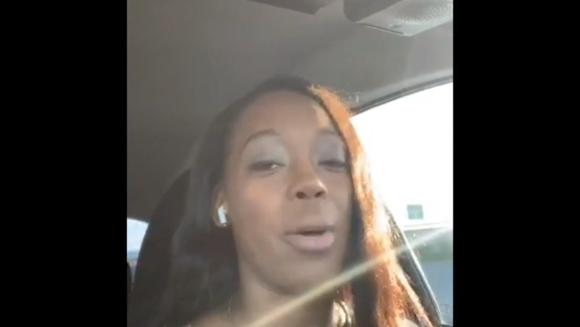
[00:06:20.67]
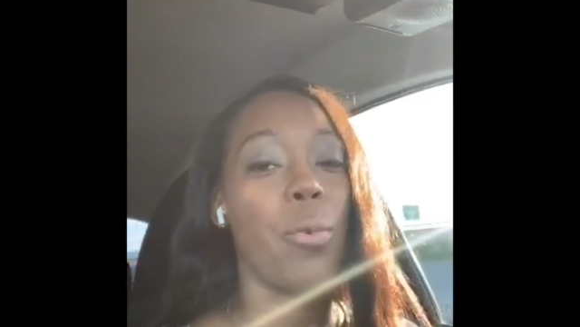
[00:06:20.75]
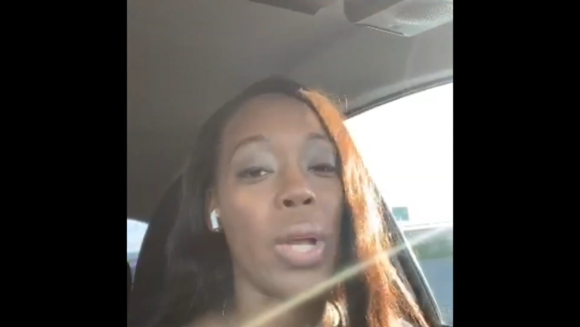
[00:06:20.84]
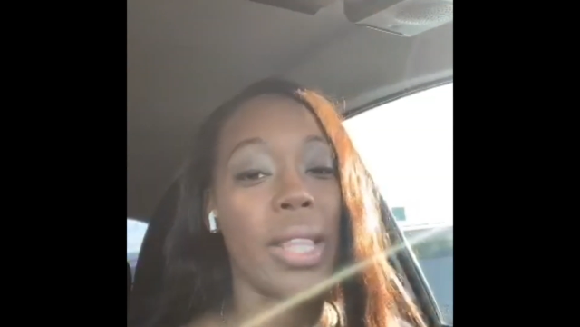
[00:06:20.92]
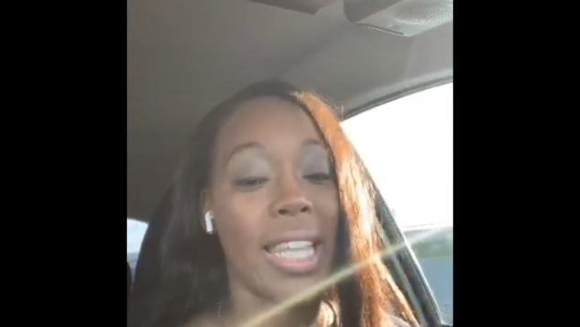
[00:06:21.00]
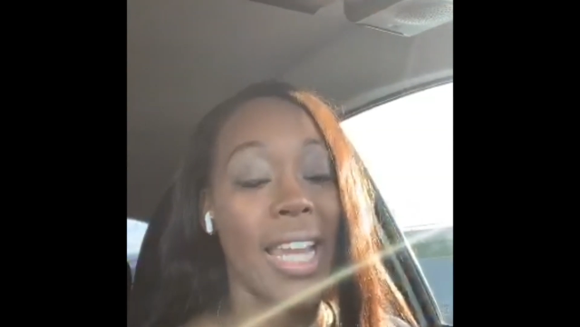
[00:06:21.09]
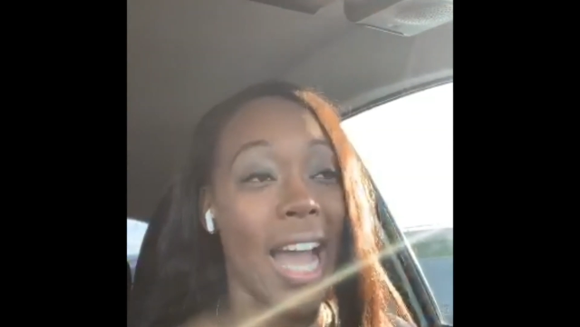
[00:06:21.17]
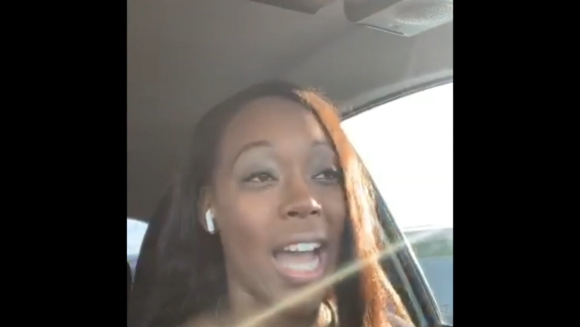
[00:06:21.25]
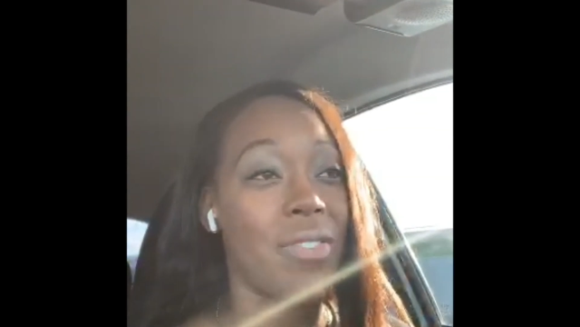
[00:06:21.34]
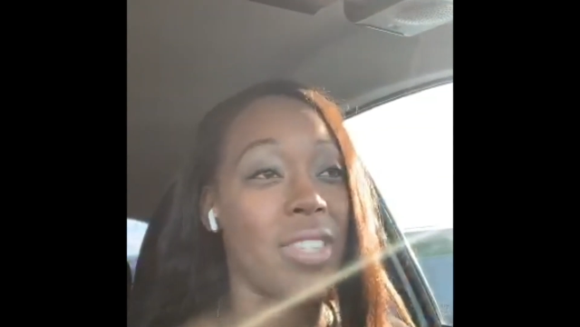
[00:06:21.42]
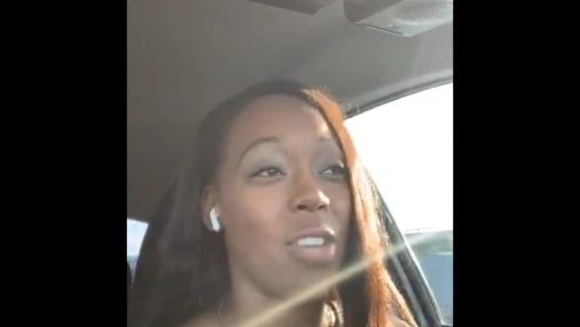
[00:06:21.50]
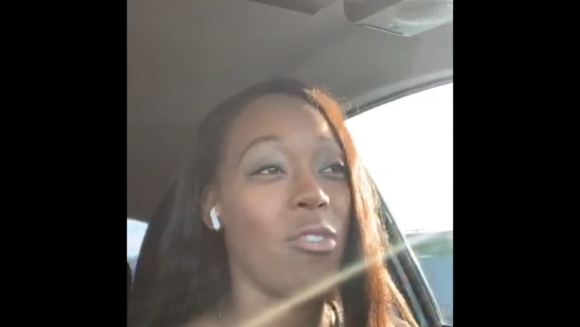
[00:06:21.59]
but one that
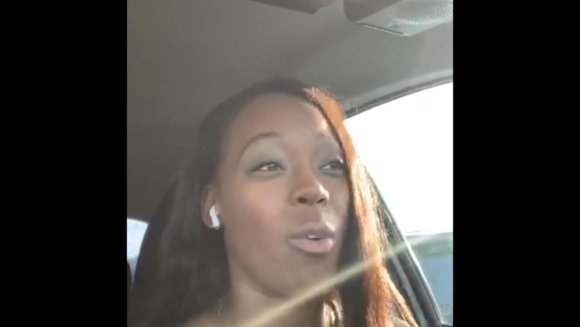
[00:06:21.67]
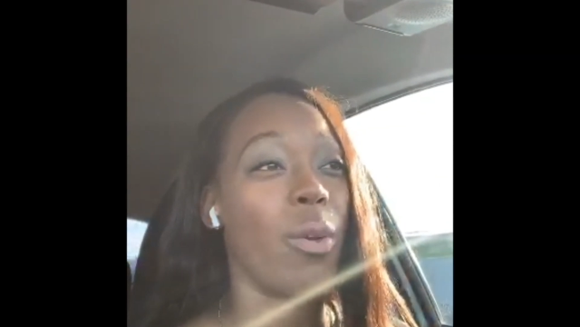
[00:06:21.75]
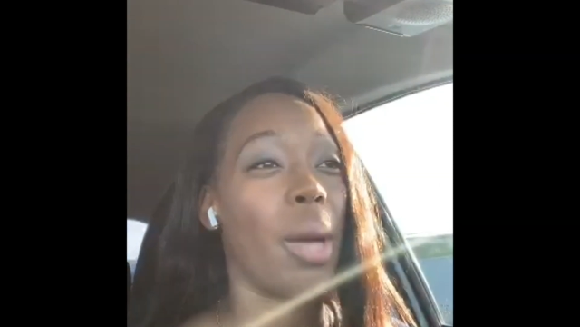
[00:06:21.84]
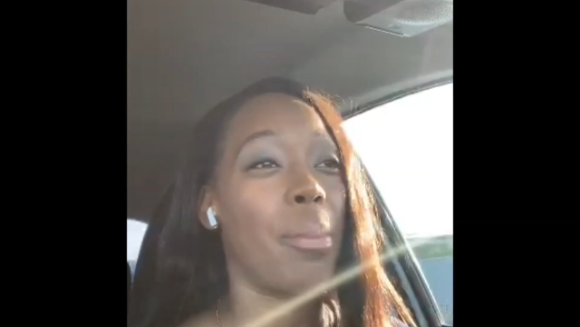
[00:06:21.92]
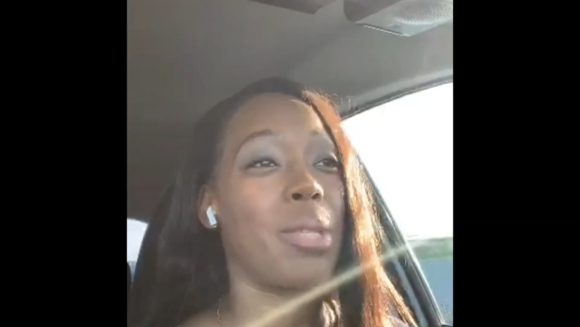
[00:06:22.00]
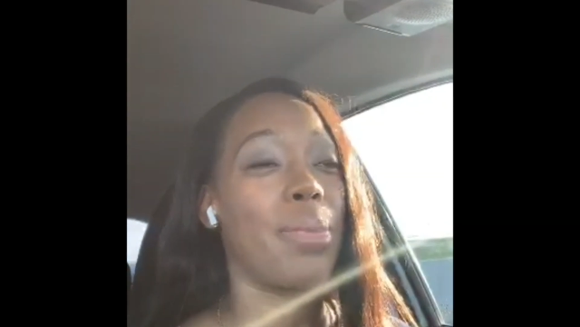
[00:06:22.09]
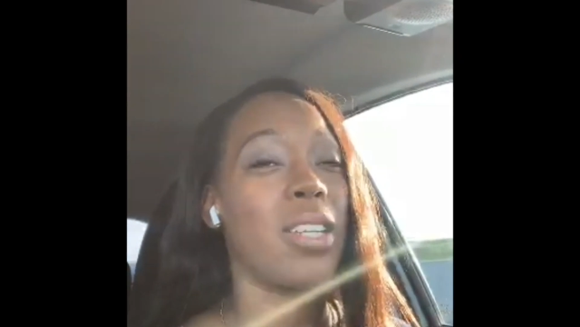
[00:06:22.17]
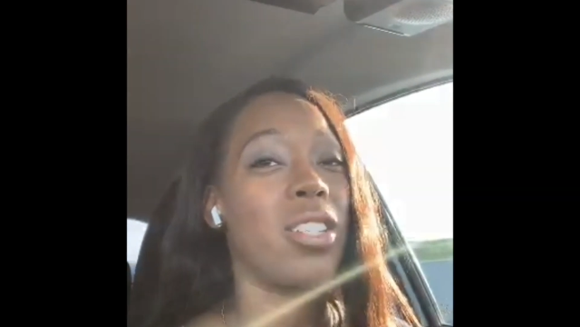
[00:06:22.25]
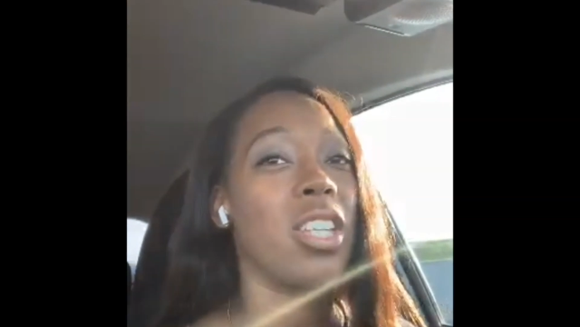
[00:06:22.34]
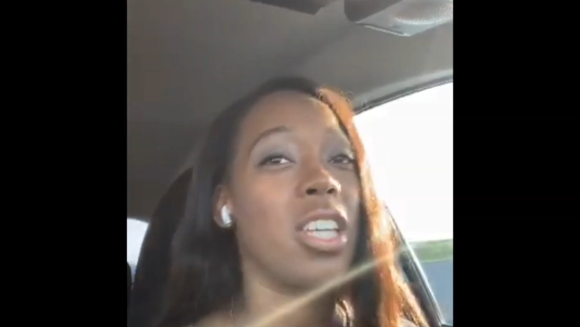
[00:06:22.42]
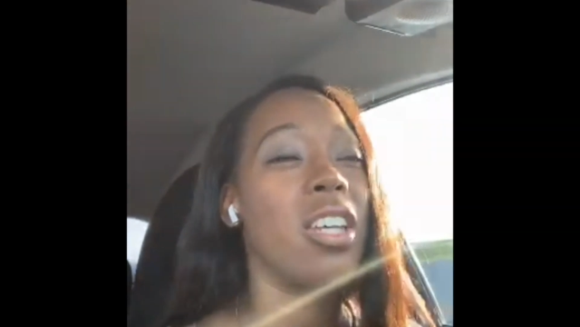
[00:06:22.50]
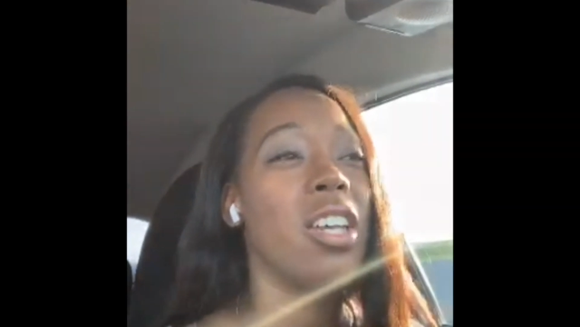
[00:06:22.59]
I've seen growing up,
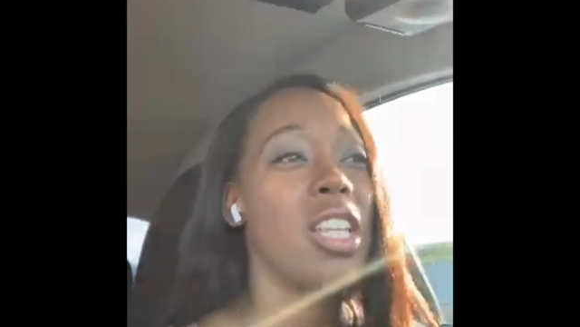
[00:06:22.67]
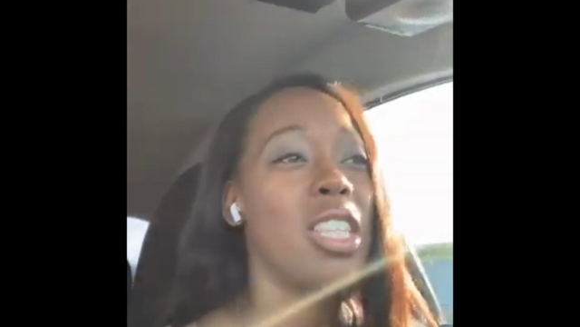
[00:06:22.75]
especially